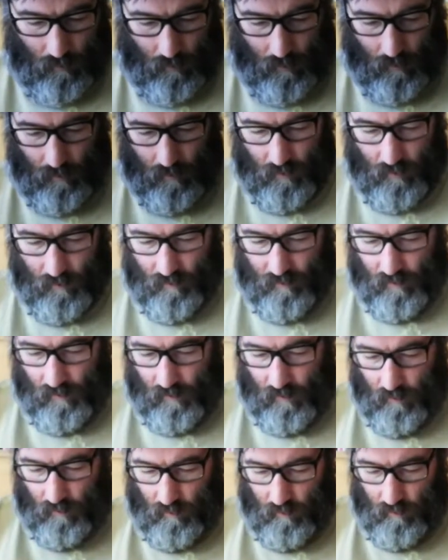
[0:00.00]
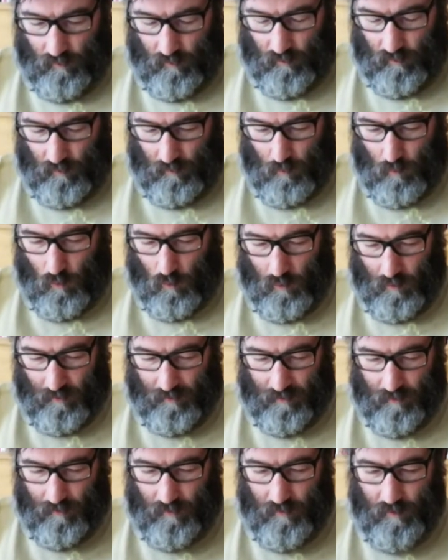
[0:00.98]
And these are more
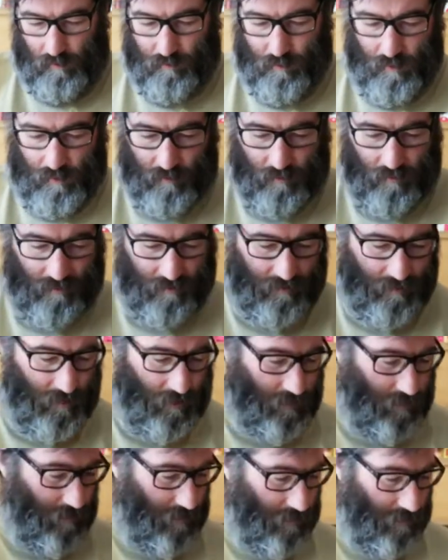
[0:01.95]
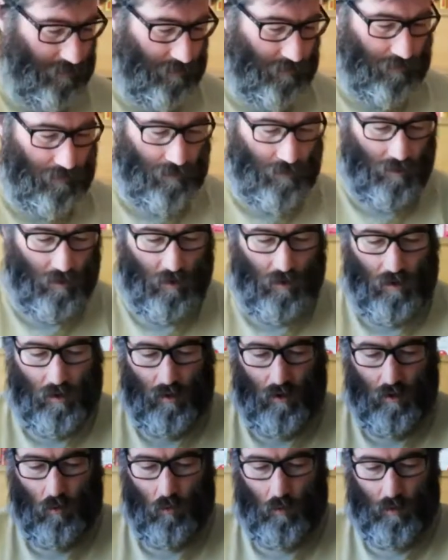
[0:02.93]
different stickers
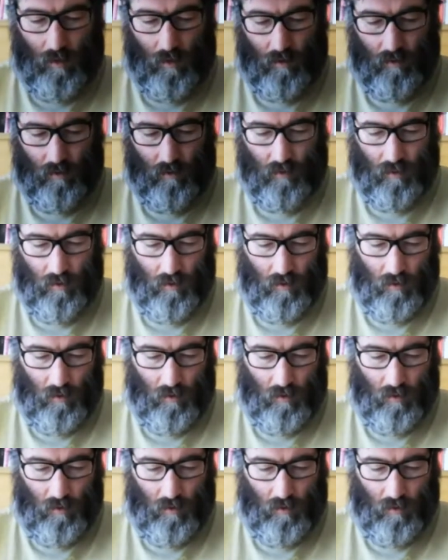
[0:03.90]
with